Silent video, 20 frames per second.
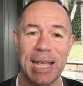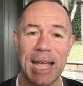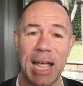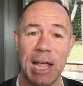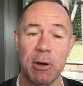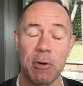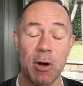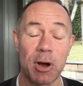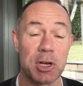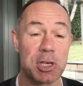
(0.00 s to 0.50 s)
at
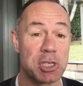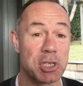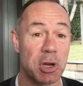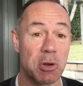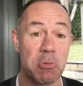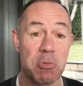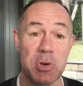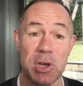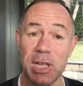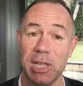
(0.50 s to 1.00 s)
Hanging Rock because I
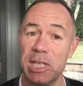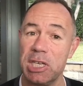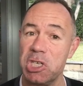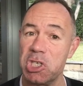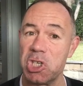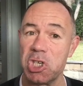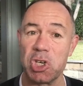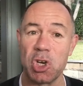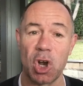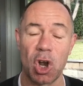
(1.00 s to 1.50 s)
really
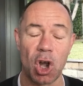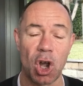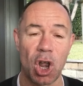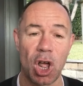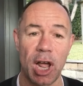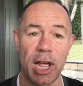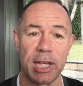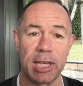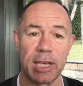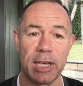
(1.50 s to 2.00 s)
did not
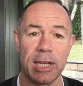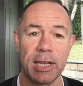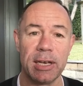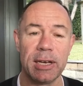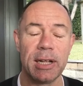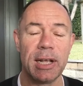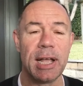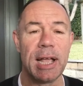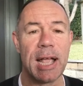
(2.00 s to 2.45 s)
like it,